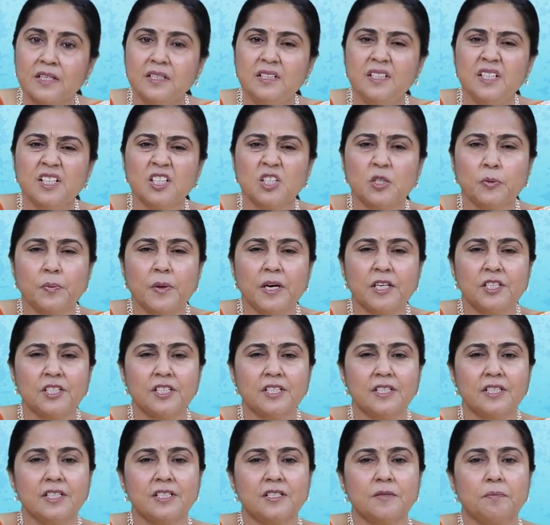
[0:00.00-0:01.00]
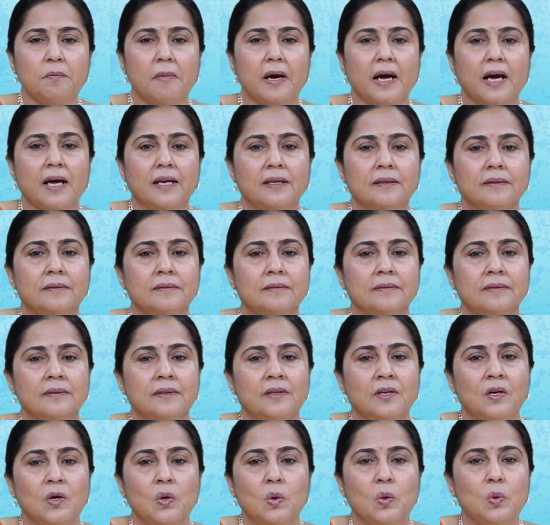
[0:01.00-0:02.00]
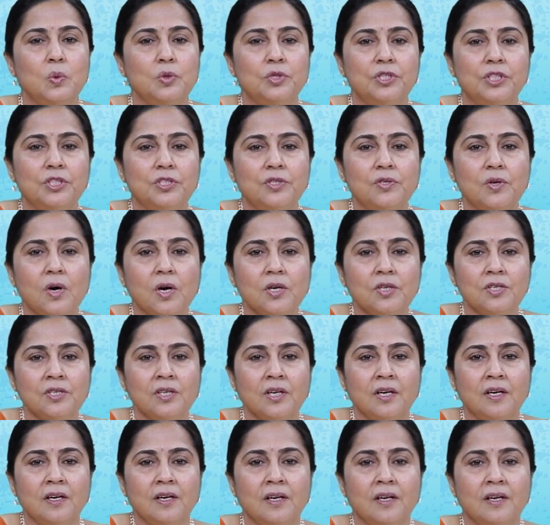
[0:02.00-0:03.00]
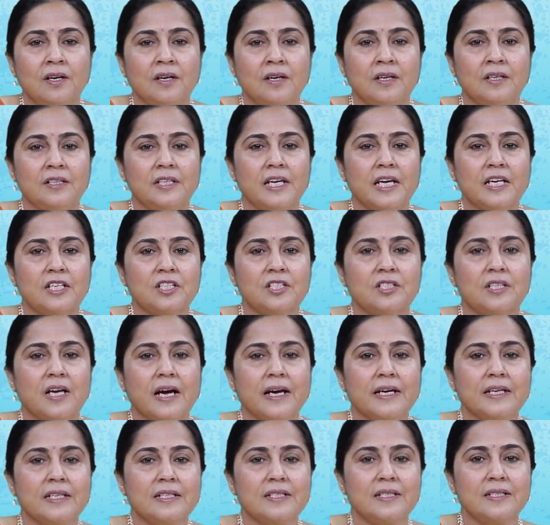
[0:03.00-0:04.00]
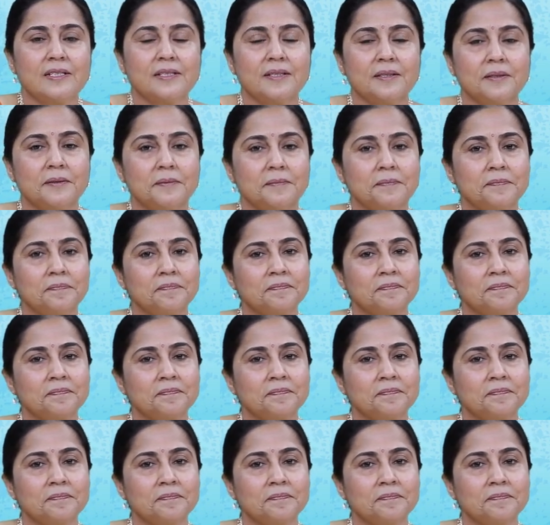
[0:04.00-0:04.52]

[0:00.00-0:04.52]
dispassionate man who did not take sides.